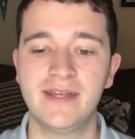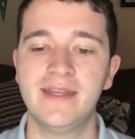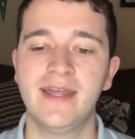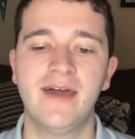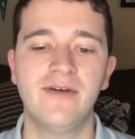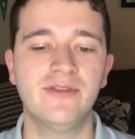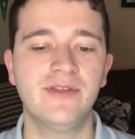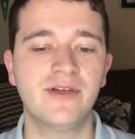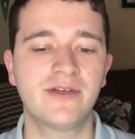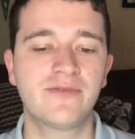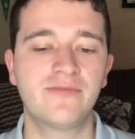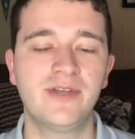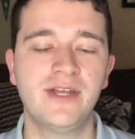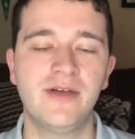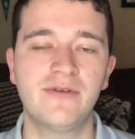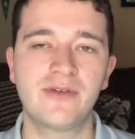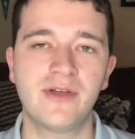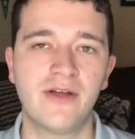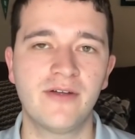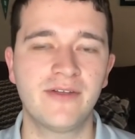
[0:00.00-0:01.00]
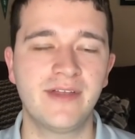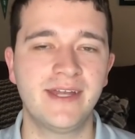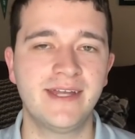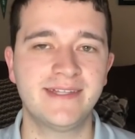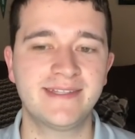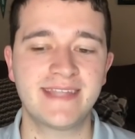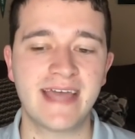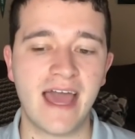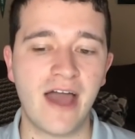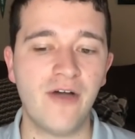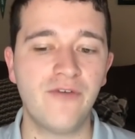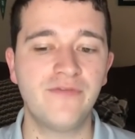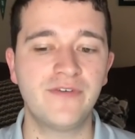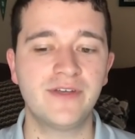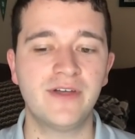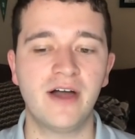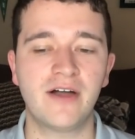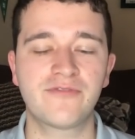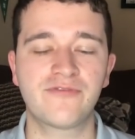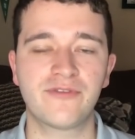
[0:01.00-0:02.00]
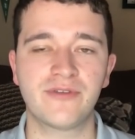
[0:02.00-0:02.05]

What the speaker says: Now, look, we know Garland is the alpha dog